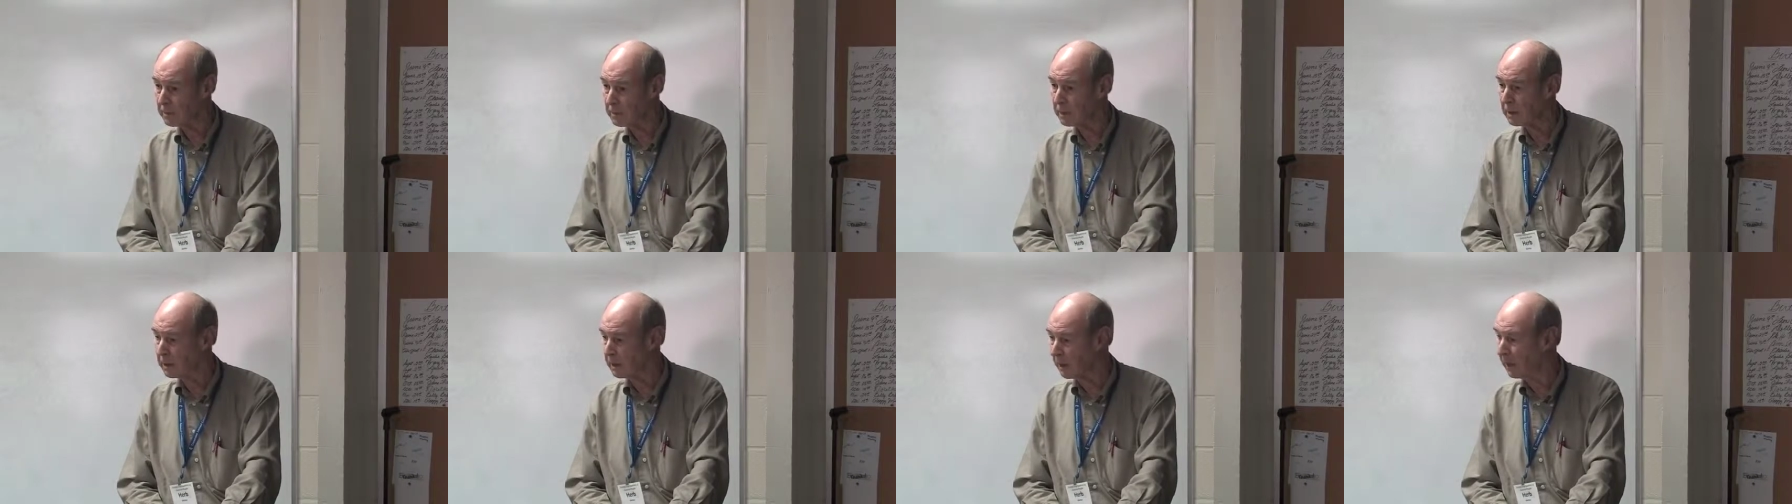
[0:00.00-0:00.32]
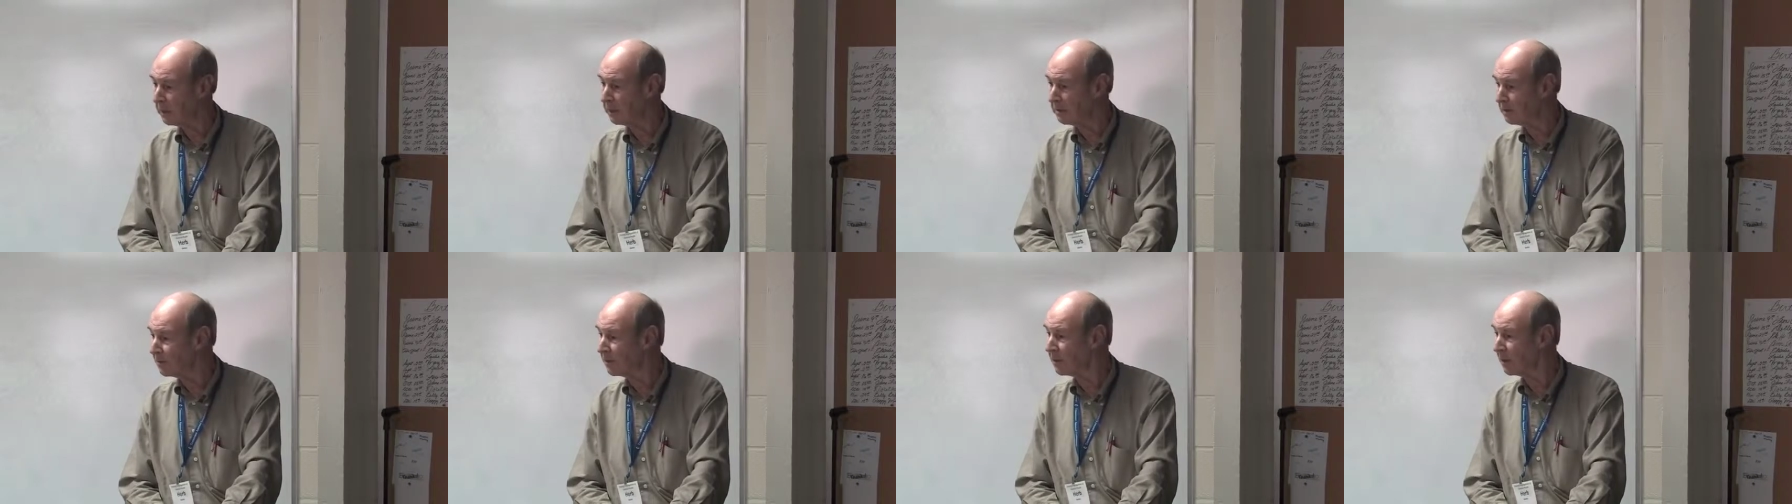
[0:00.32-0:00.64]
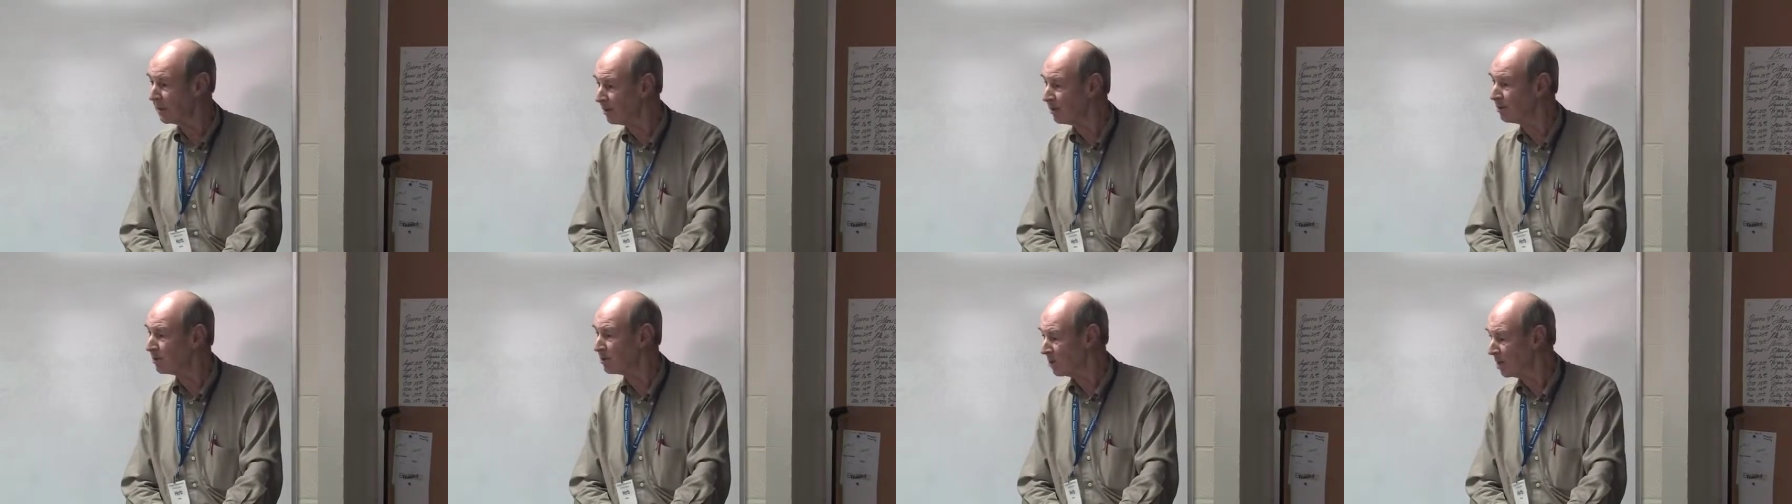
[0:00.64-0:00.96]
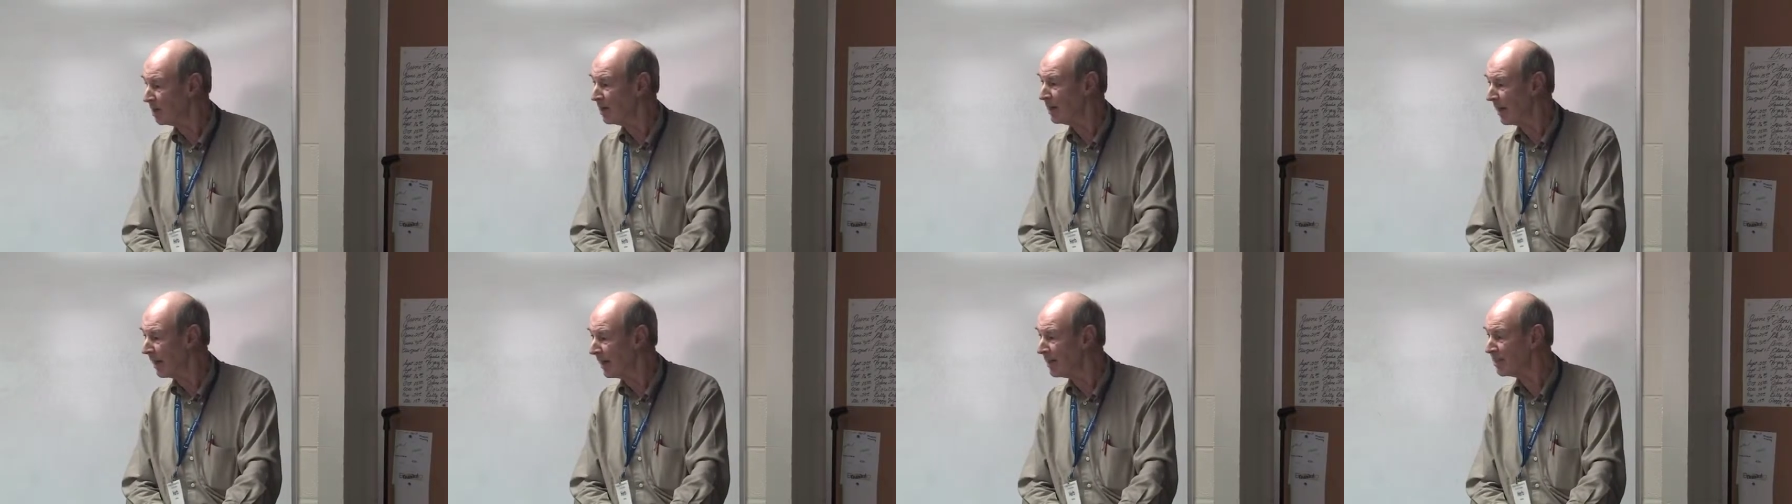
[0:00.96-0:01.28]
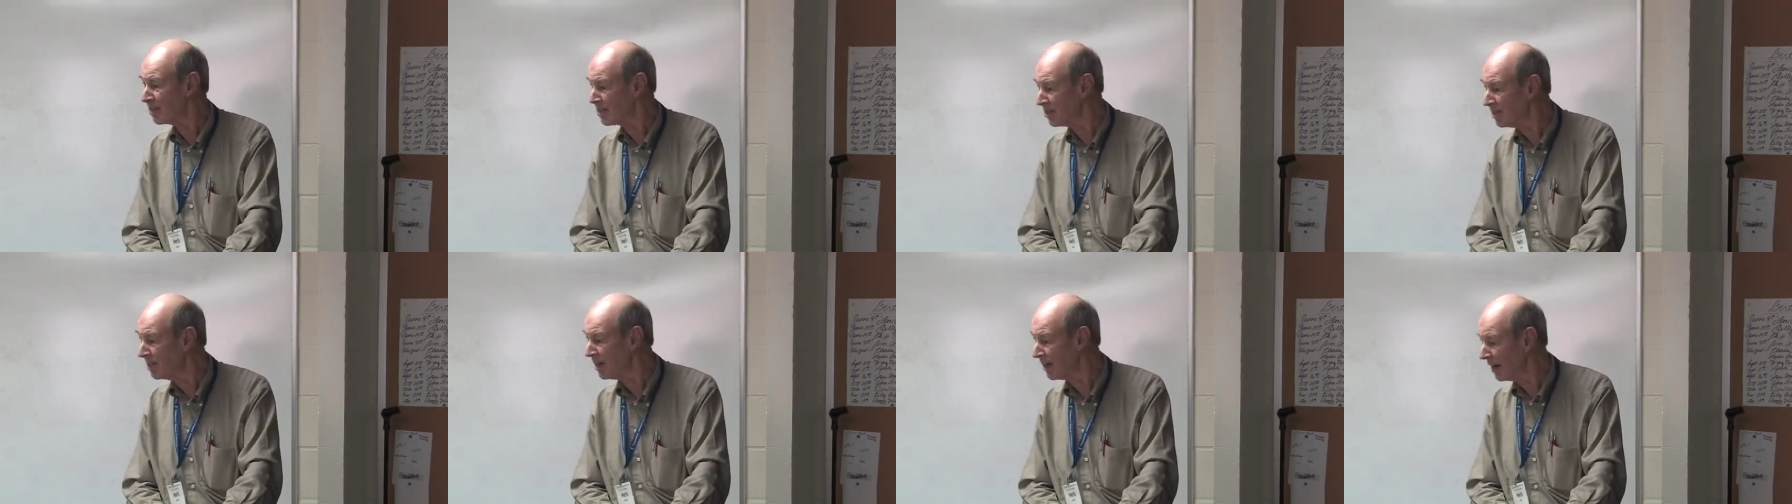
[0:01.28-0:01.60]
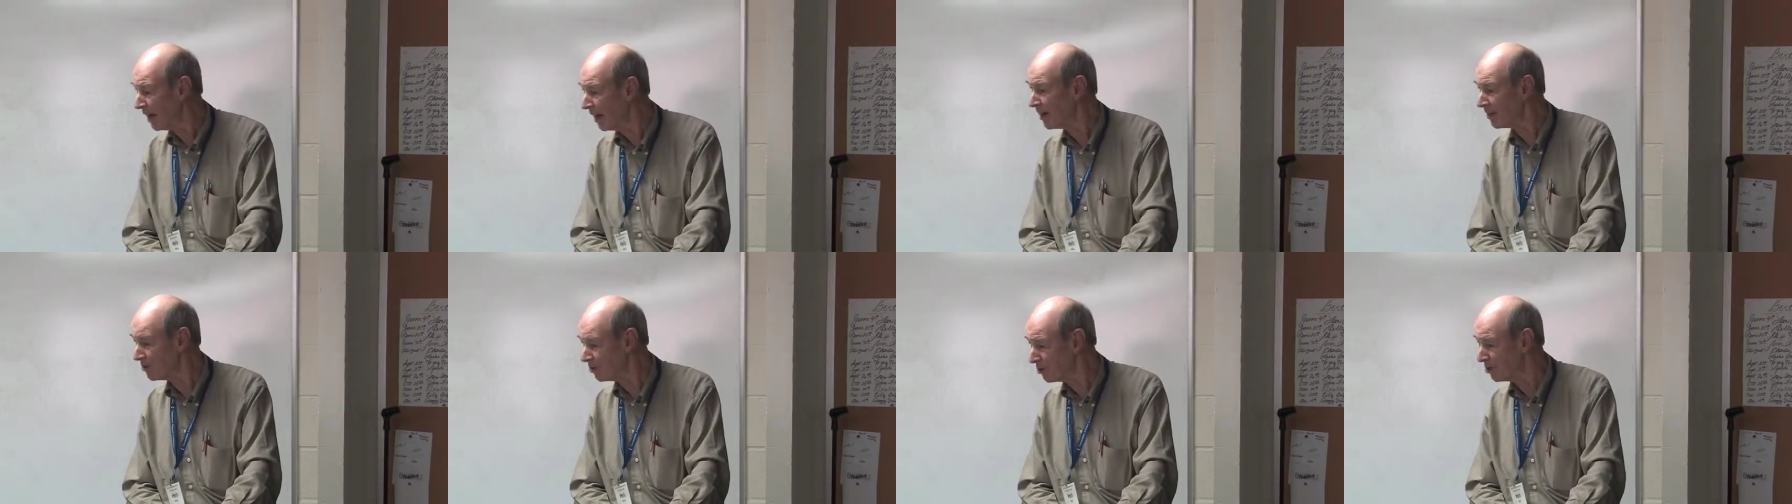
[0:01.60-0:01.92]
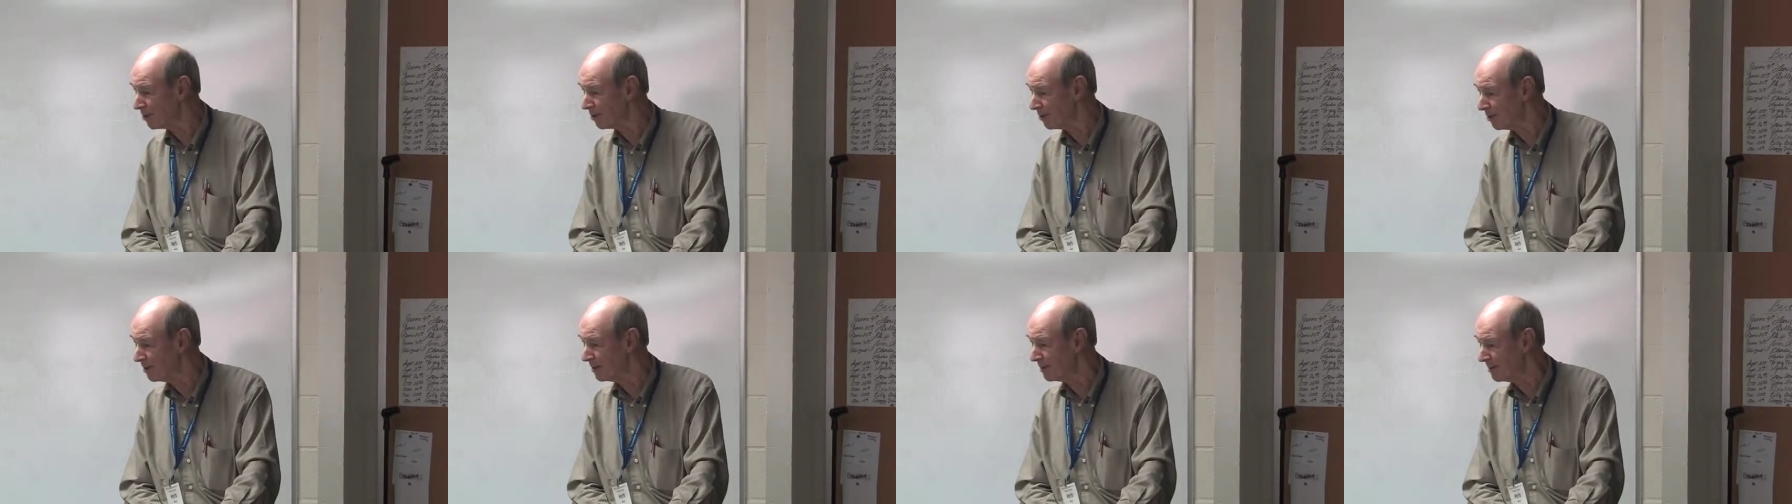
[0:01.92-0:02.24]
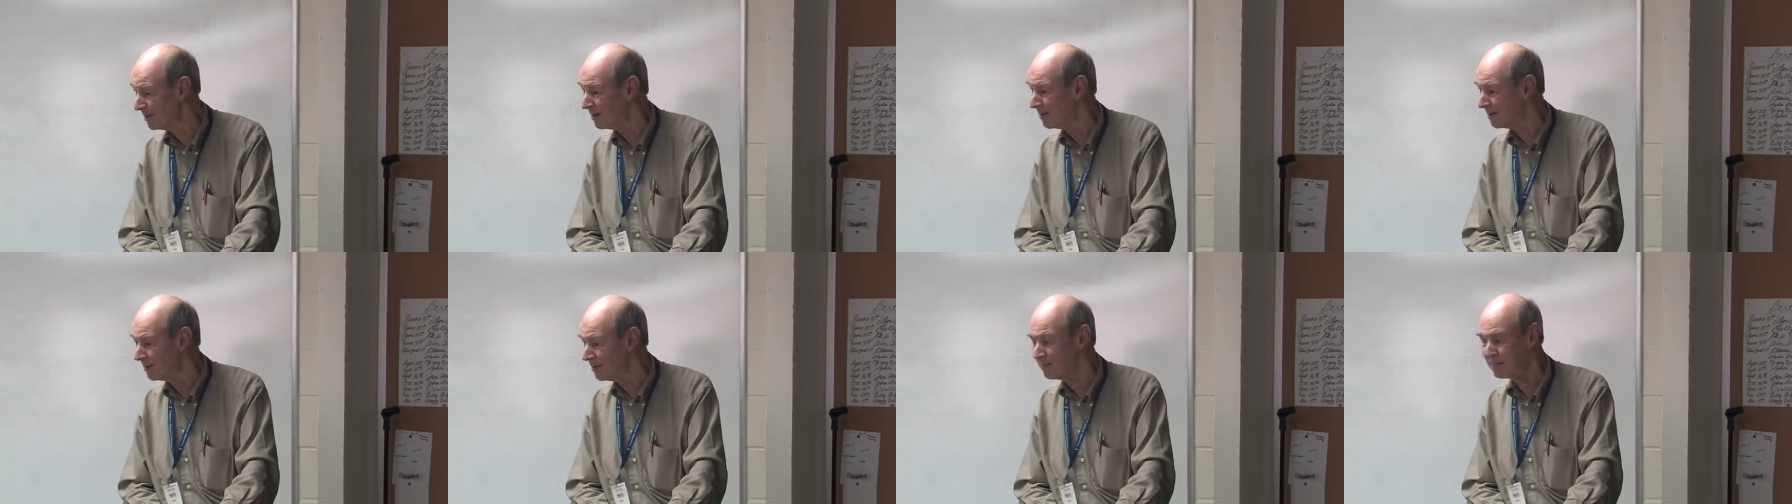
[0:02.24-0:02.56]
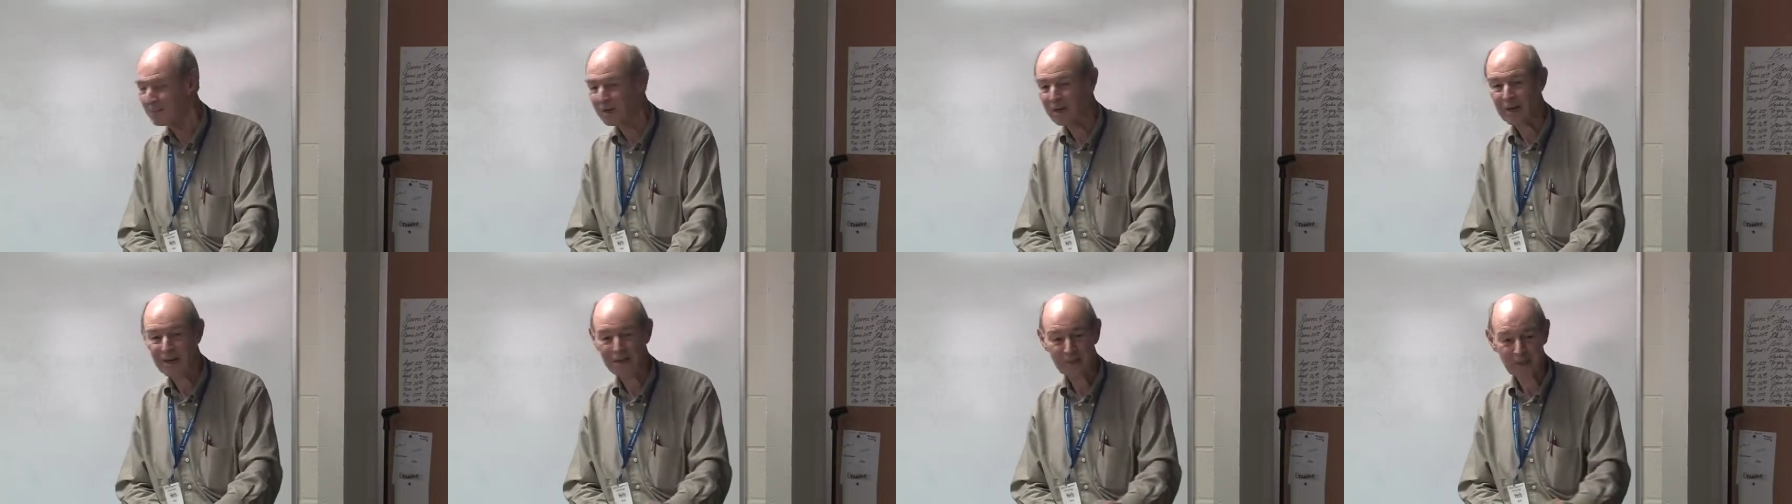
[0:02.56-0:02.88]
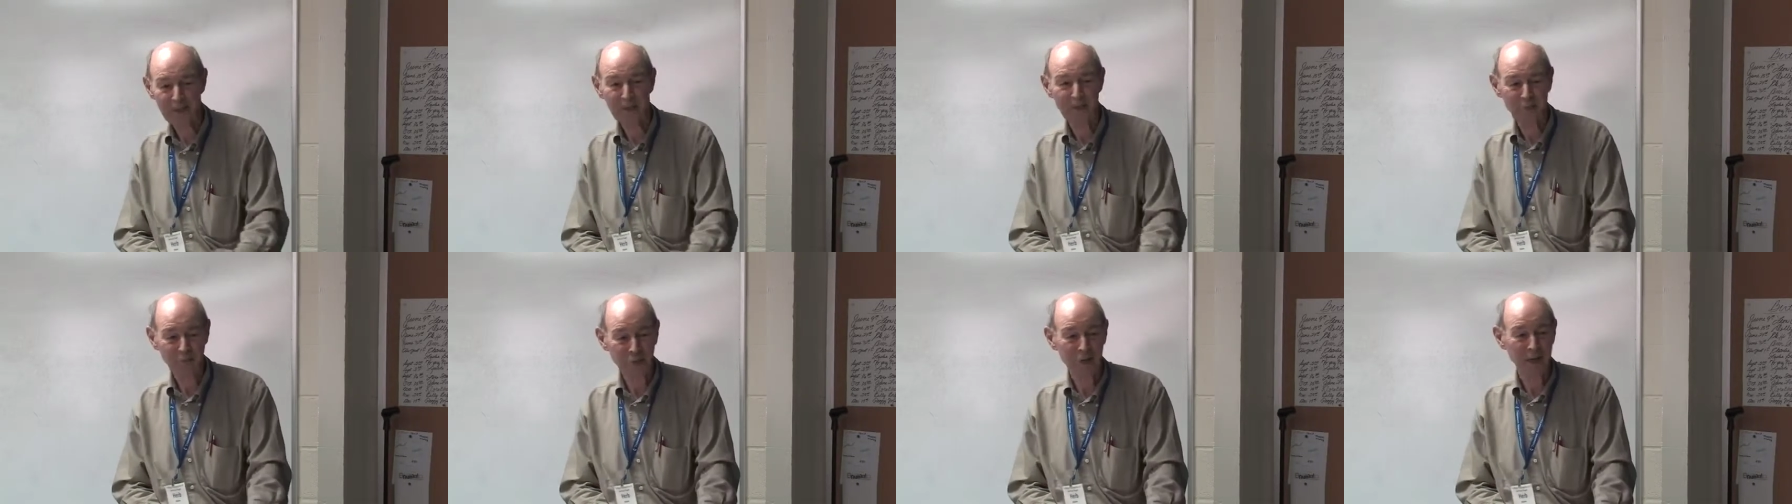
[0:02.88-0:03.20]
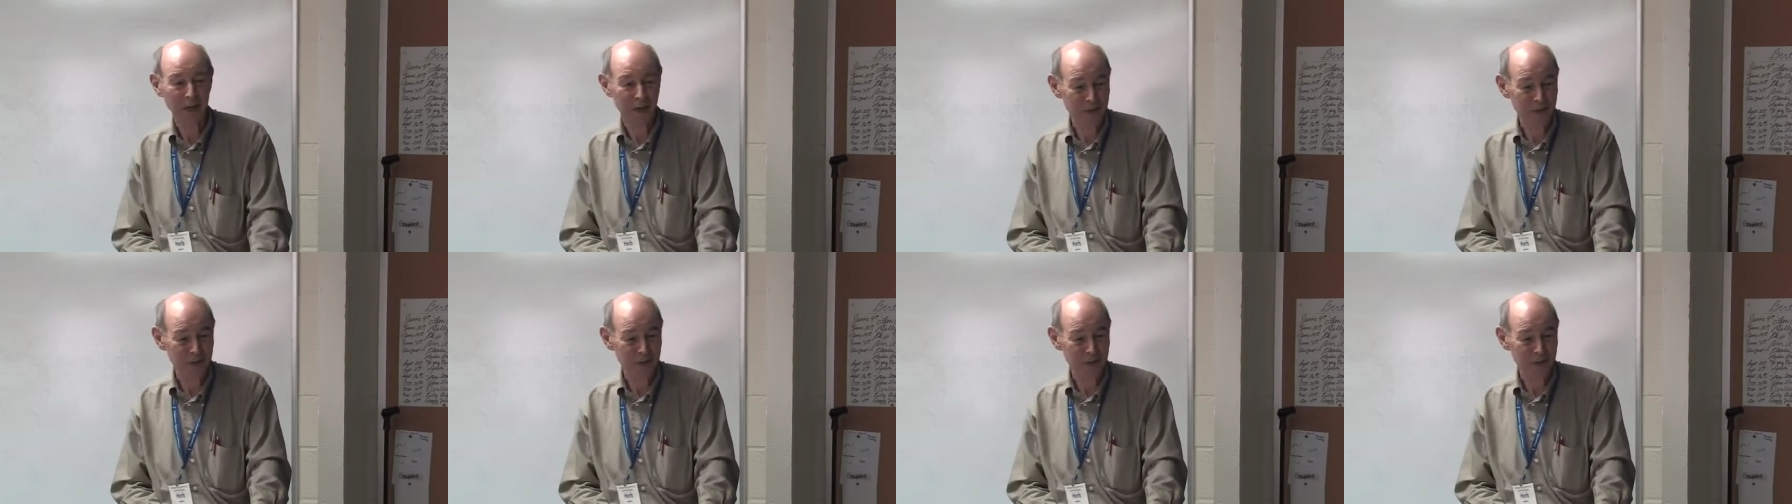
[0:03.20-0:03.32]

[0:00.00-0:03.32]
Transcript: And I don't think there's a nice, neat answer, but I think we